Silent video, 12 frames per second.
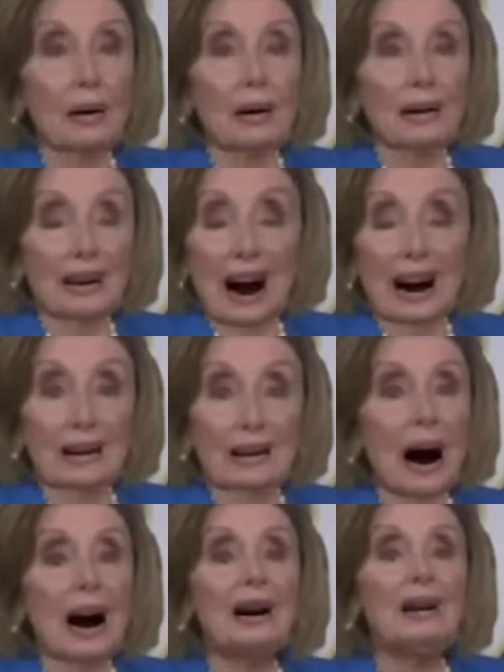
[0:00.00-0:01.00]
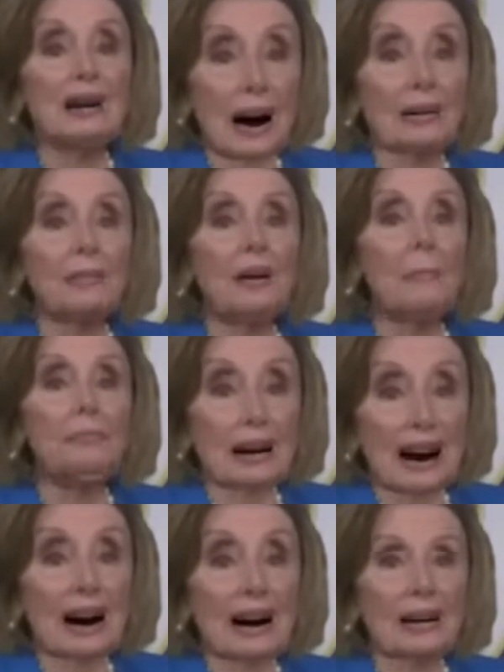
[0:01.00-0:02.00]
That's how you save a planet.
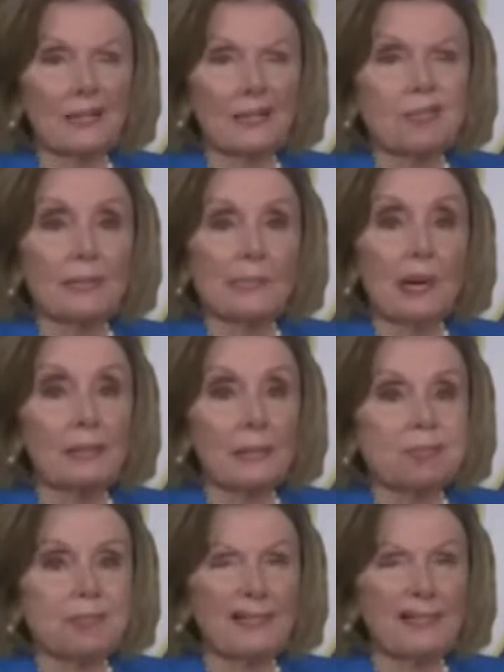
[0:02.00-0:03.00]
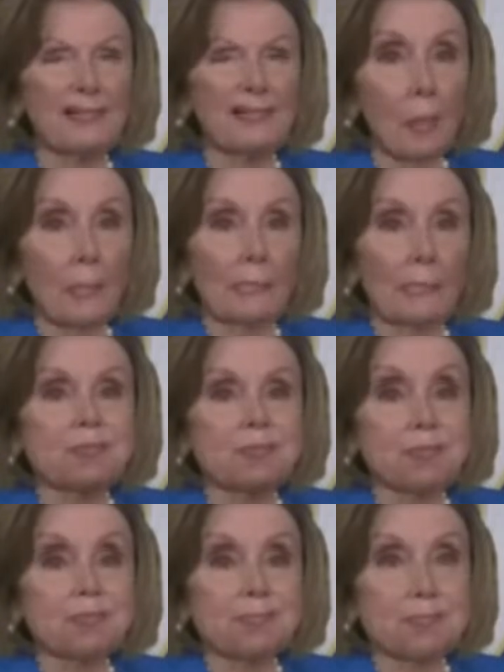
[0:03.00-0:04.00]
House drinker Chuck Schumer says you're in
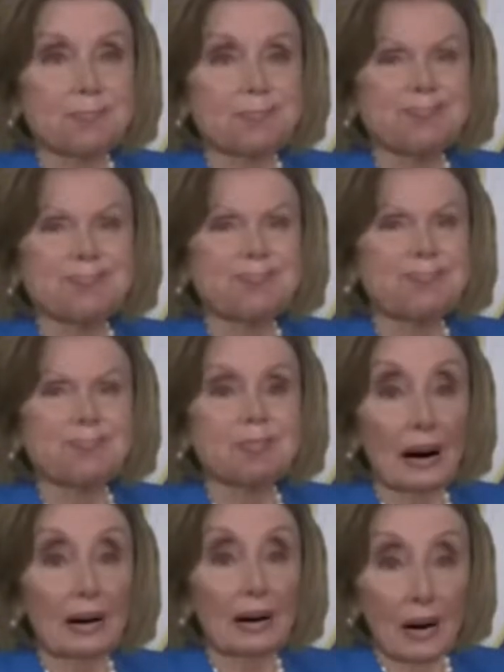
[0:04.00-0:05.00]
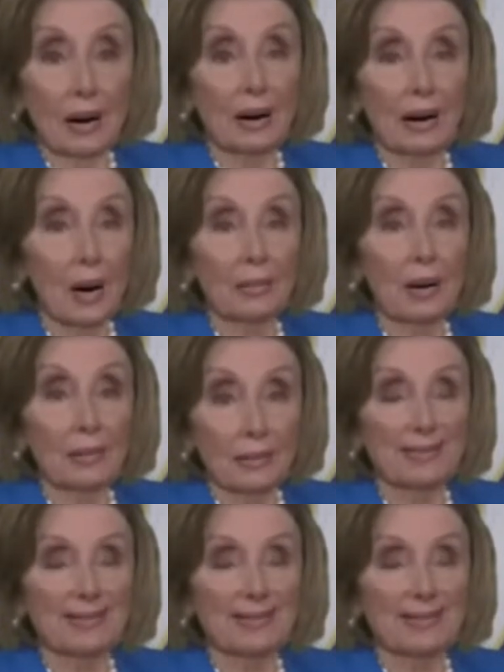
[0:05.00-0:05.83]
trouble. Are you worried? Chuck Schumer? Yeah.